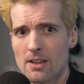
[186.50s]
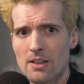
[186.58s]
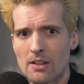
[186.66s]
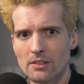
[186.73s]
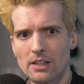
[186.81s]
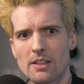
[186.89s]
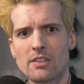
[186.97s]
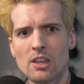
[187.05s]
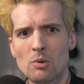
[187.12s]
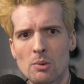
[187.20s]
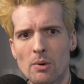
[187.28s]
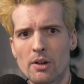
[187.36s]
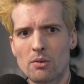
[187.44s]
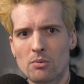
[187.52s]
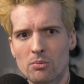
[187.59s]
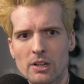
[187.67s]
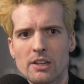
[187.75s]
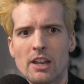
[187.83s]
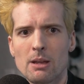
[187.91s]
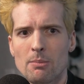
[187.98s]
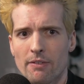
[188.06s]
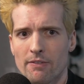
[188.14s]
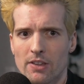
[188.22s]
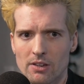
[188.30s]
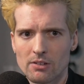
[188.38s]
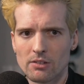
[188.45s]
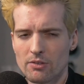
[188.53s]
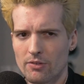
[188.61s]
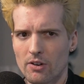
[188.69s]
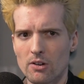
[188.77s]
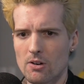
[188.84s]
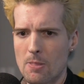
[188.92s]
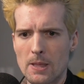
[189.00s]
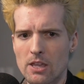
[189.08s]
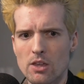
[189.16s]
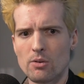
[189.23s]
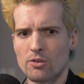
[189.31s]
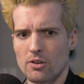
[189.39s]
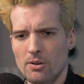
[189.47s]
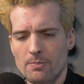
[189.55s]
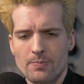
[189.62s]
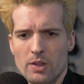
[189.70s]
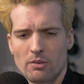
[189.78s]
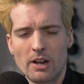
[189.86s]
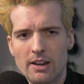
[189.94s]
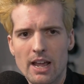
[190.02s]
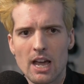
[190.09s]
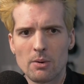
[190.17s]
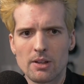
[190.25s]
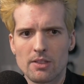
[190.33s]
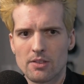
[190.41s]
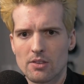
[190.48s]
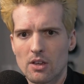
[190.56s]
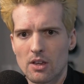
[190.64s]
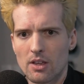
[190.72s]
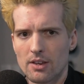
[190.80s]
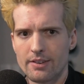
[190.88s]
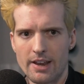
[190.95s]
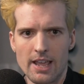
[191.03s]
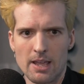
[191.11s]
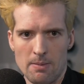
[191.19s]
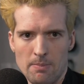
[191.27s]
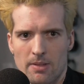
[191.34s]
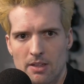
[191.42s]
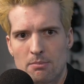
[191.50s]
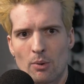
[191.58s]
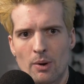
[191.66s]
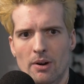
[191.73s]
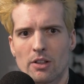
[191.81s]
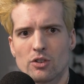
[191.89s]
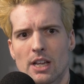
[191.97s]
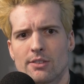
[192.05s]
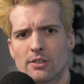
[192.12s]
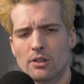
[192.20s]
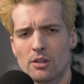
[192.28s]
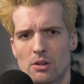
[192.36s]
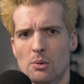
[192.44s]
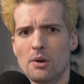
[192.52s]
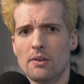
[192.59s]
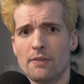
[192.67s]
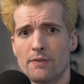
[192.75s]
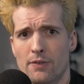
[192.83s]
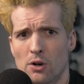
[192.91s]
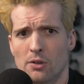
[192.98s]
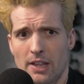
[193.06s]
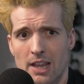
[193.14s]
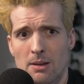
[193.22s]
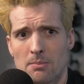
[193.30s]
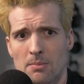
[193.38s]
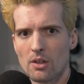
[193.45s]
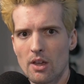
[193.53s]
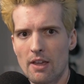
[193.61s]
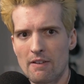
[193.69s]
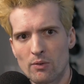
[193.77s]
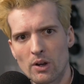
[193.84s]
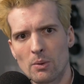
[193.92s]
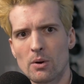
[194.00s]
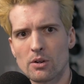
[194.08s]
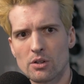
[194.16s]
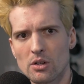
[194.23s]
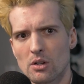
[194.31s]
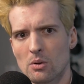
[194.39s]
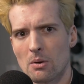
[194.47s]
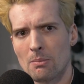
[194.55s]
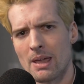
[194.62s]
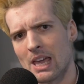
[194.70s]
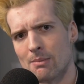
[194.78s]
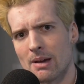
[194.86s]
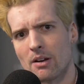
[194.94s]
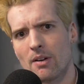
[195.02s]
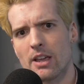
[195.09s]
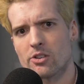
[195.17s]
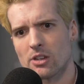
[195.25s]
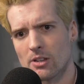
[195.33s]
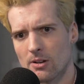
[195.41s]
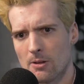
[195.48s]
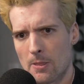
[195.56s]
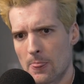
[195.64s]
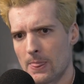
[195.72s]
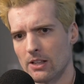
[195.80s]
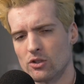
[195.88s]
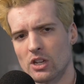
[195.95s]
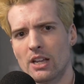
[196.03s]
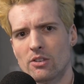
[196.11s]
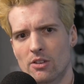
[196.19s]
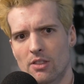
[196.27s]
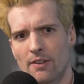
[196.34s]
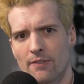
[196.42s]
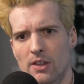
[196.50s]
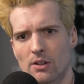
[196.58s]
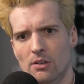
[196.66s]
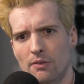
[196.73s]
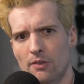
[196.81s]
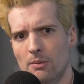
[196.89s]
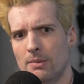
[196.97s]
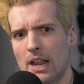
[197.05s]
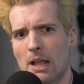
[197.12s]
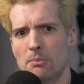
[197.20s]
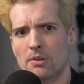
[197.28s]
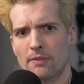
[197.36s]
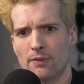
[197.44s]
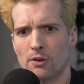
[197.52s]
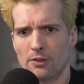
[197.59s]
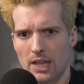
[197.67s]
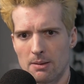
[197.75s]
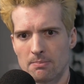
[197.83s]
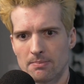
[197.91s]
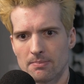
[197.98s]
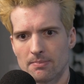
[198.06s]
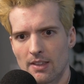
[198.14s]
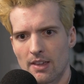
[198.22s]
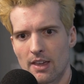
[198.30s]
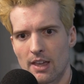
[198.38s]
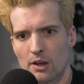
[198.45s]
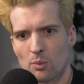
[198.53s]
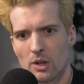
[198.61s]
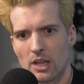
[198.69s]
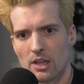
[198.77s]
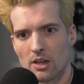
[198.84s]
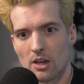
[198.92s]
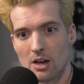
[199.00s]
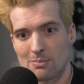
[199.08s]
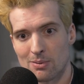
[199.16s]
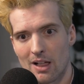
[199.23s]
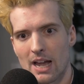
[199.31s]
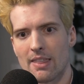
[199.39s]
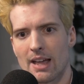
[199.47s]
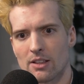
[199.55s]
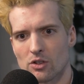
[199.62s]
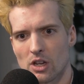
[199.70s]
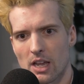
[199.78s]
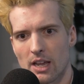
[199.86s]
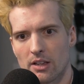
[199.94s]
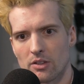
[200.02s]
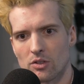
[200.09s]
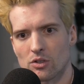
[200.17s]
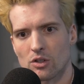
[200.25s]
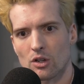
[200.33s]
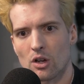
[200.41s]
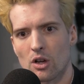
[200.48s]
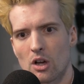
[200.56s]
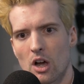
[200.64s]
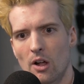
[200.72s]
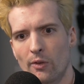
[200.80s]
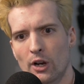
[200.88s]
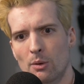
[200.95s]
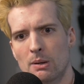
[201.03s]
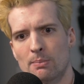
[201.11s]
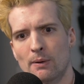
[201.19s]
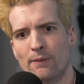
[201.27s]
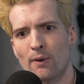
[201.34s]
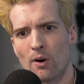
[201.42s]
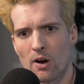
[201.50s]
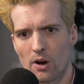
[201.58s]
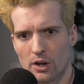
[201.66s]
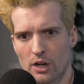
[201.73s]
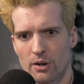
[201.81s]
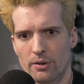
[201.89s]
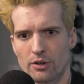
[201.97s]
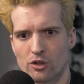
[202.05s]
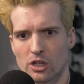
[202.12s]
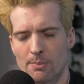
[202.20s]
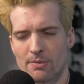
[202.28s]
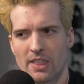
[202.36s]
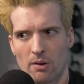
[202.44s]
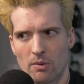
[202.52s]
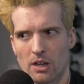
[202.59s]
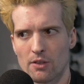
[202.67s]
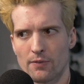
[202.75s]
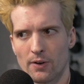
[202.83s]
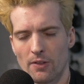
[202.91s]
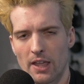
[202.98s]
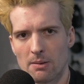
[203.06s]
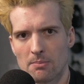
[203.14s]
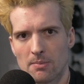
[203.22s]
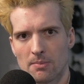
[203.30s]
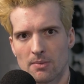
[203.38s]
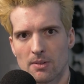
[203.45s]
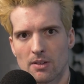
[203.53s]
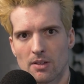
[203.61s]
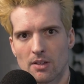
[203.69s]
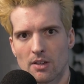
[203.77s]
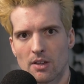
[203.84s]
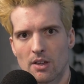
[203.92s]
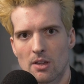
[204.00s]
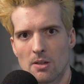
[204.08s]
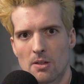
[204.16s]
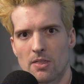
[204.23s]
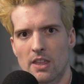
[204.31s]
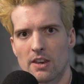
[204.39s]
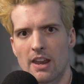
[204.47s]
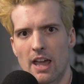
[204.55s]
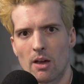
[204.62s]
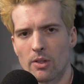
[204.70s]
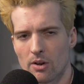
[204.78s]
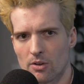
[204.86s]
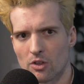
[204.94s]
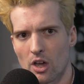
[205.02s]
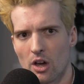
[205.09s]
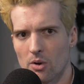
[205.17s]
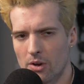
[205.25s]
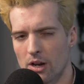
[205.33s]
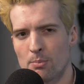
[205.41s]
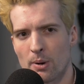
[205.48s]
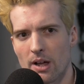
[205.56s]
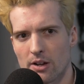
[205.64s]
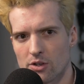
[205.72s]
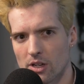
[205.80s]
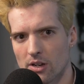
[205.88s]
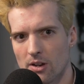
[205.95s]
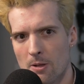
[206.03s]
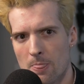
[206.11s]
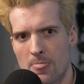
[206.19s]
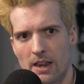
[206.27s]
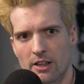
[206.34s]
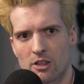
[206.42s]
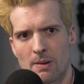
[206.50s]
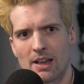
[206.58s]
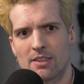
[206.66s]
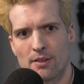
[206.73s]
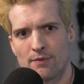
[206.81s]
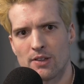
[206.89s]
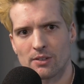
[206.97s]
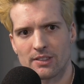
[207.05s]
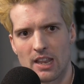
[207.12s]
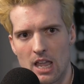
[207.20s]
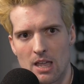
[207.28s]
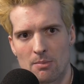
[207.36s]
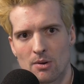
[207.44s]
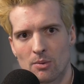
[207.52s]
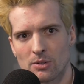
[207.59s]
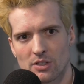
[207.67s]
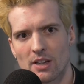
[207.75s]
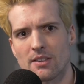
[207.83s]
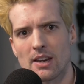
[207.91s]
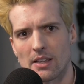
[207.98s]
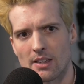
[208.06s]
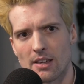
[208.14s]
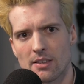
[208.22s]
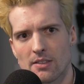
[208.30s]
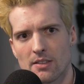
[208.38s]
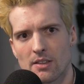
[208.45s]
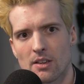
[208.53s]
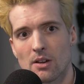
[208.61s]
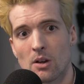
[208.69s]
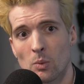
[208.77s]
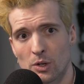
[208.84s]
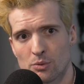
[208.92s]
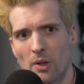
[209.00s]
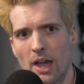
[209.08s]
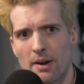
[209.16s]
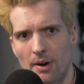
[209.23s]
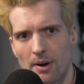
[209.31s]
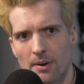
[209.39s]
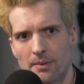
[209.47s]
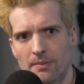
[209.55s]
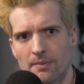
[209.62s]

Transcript: Let's say we want to rename a field for user. Right now it's name, but we want to change it to full name. If we were to make a migration that changes the field from name to full name, and we apply that change a little bit before our code ships that reads full name, then now there is code in production that expects the field name, which doesn't exist, which will error.